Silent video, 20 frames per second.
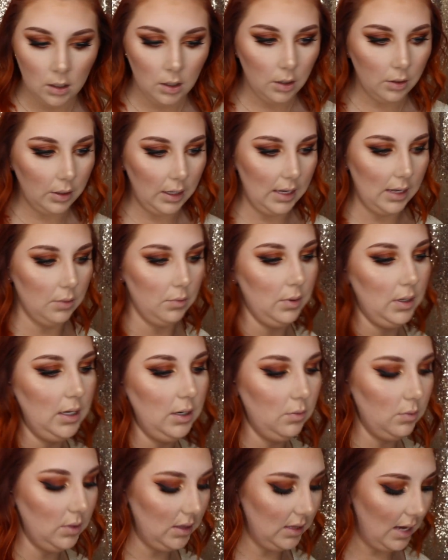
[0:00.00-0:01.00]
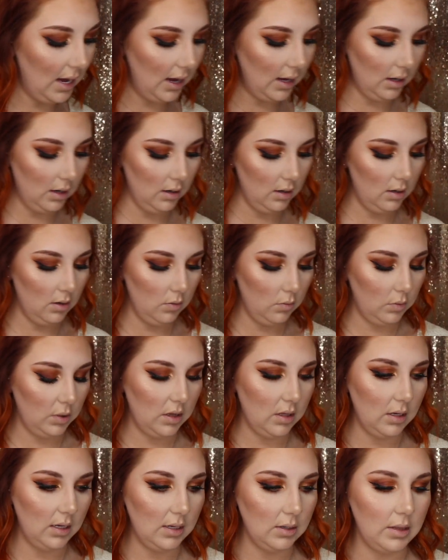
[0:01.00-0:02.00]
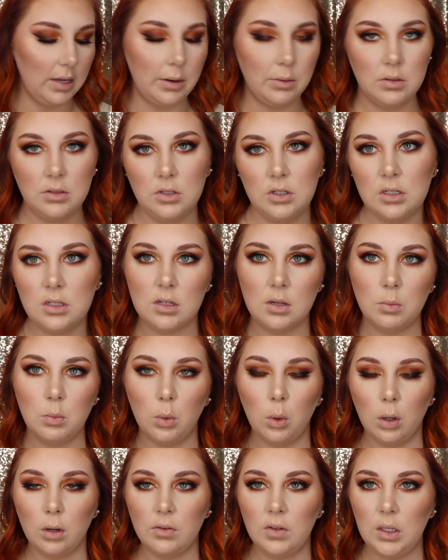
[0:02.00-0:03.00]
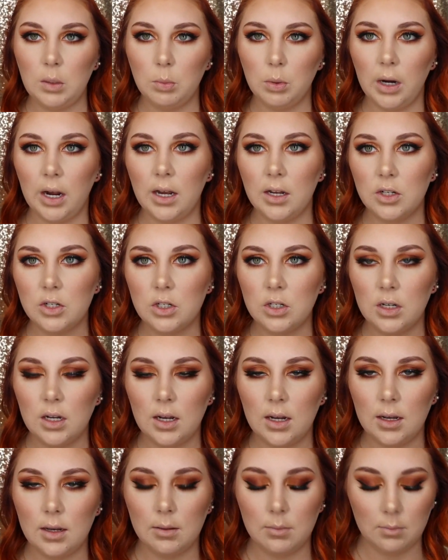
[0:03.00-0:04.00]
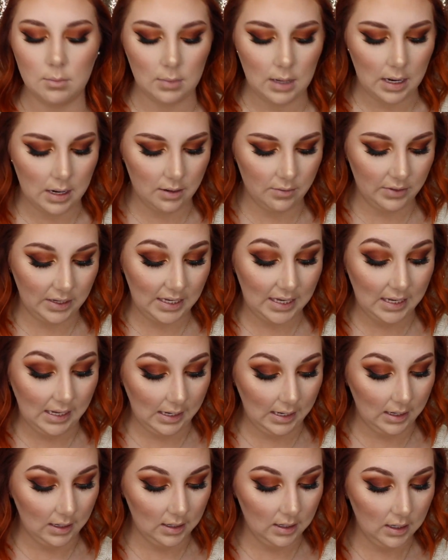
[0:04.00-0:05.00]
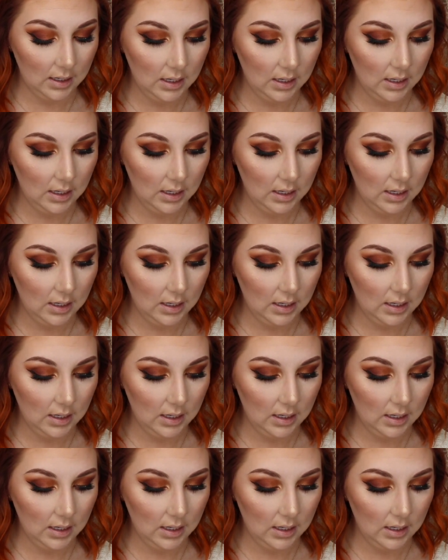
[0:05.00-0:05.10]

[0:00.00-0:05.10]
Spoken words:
Okay, I went in with that. That was just a Morphe brush out of a kit.